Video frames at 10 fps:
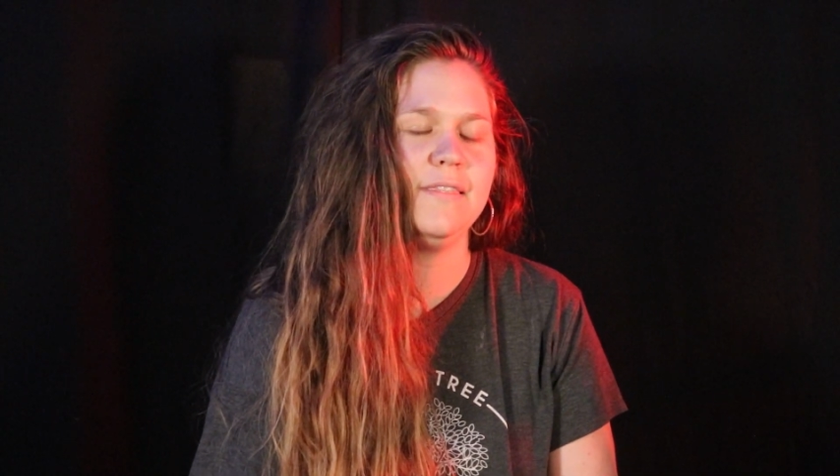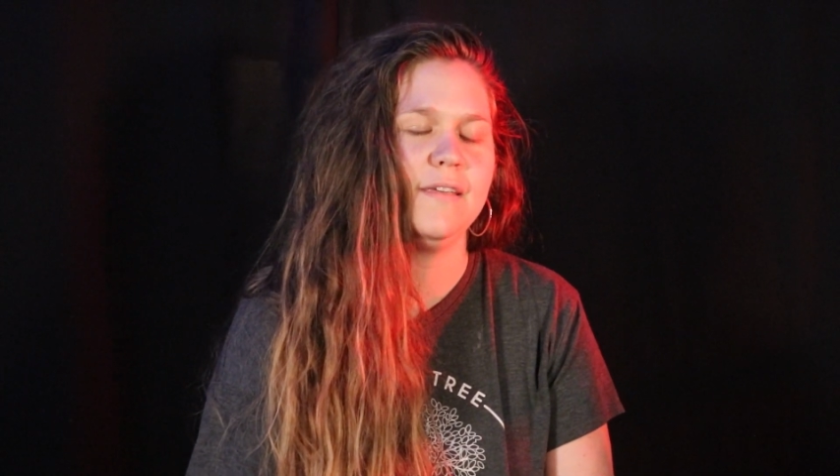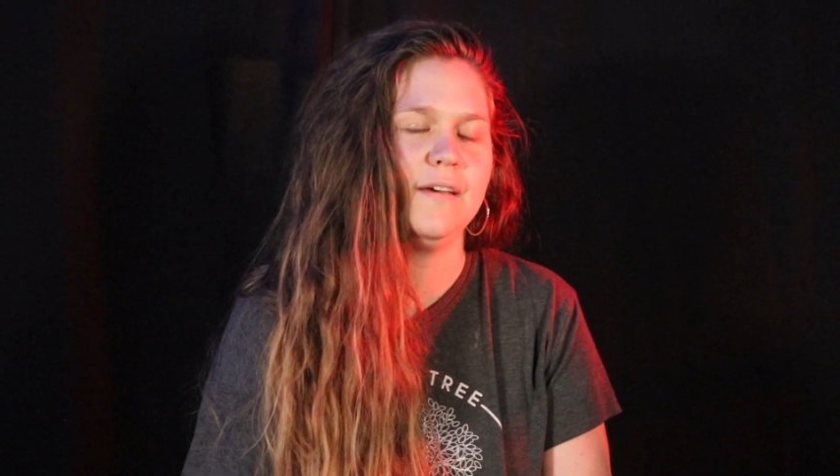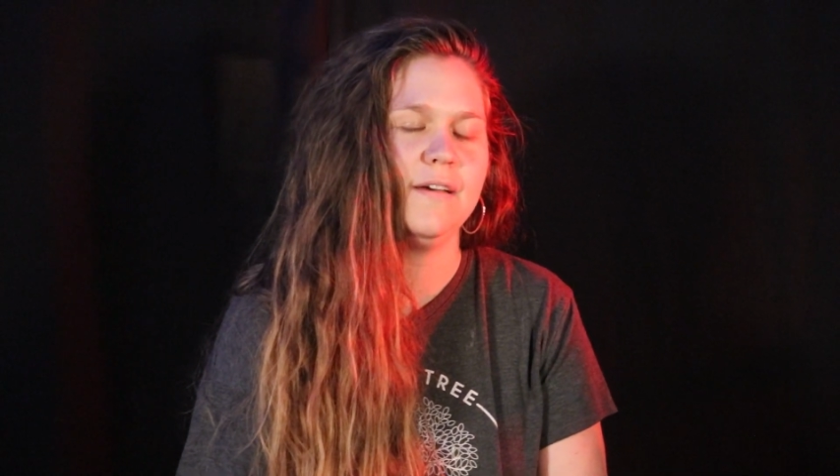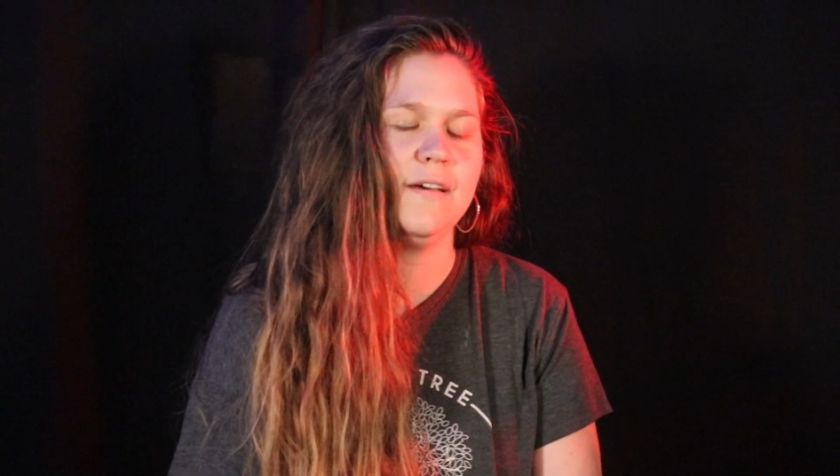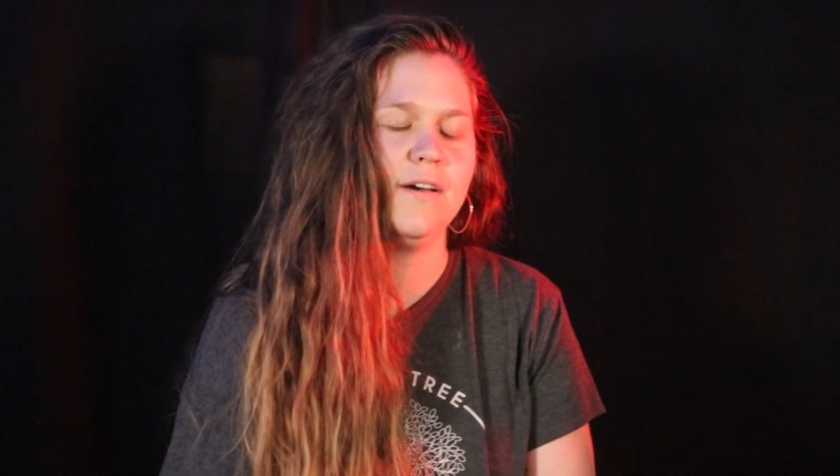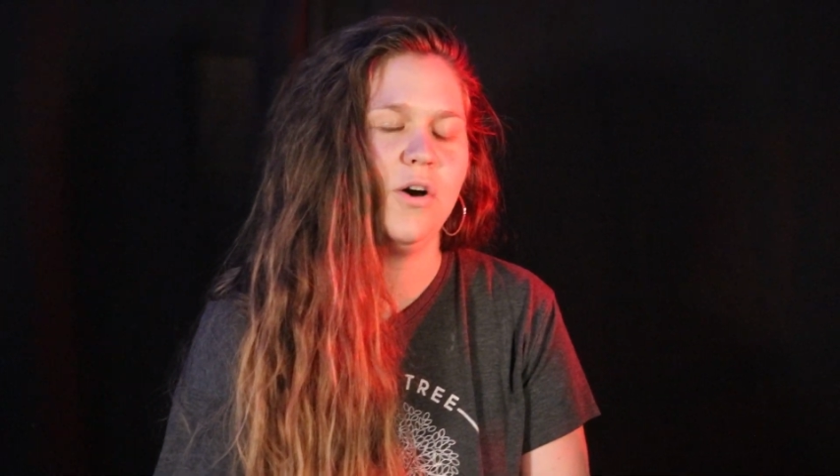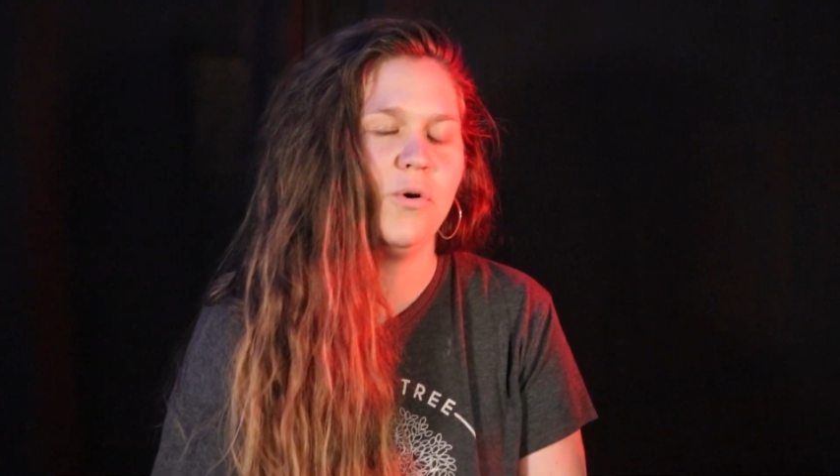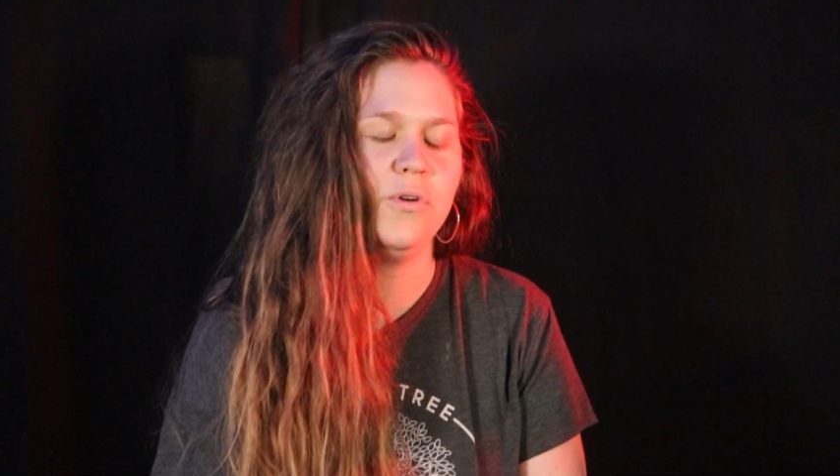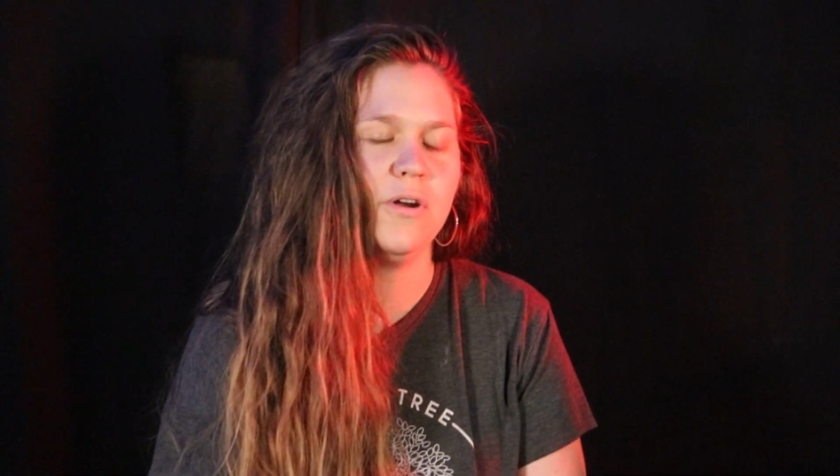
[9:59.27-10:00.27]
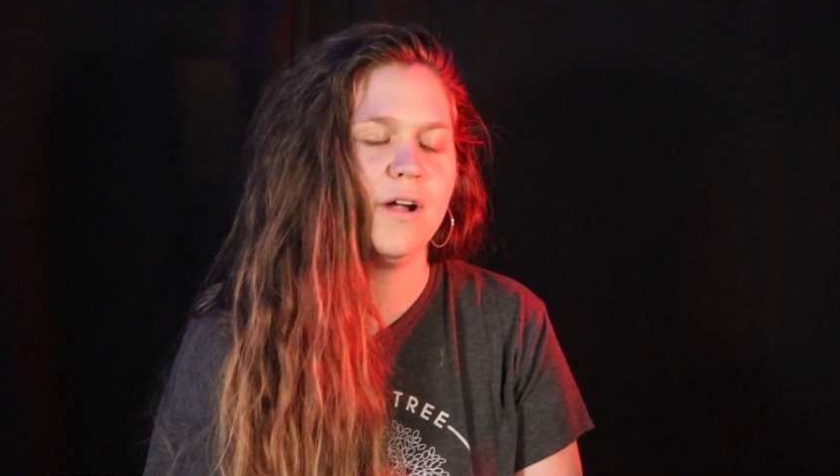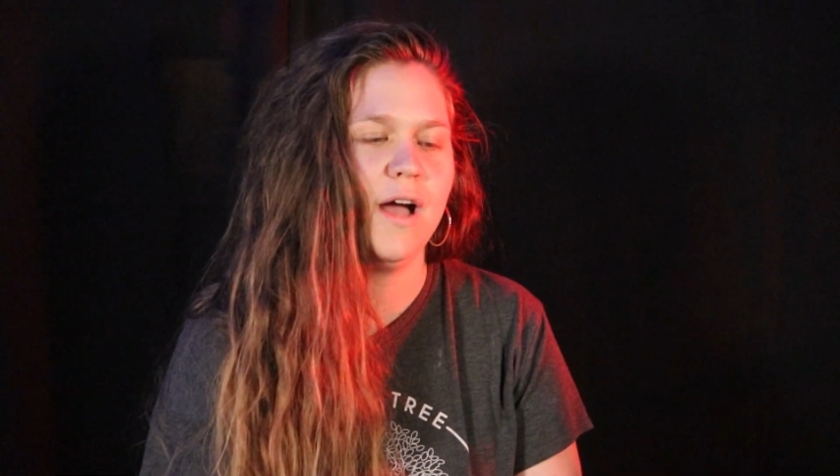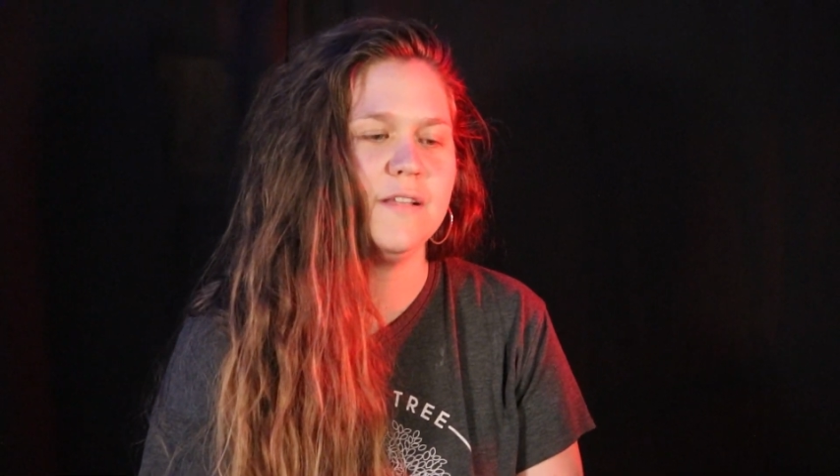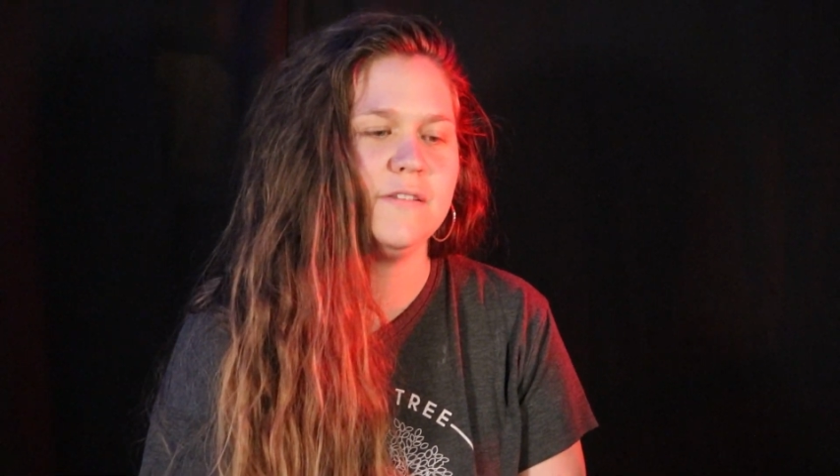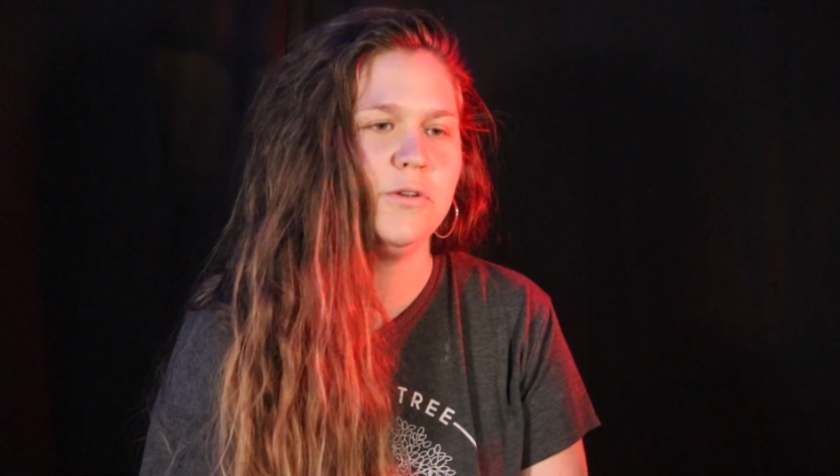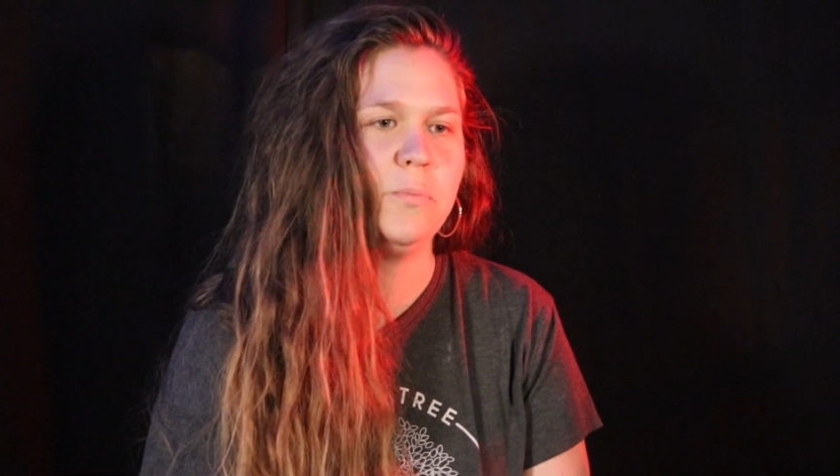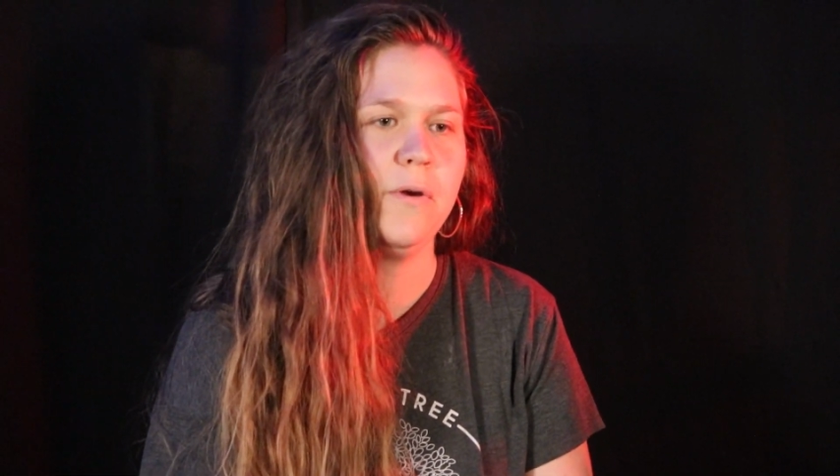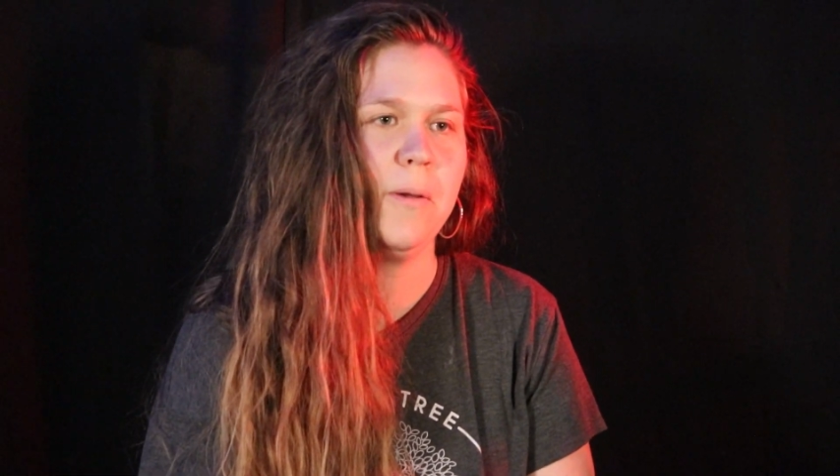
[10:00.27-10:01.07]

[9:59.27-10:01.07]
the owner got super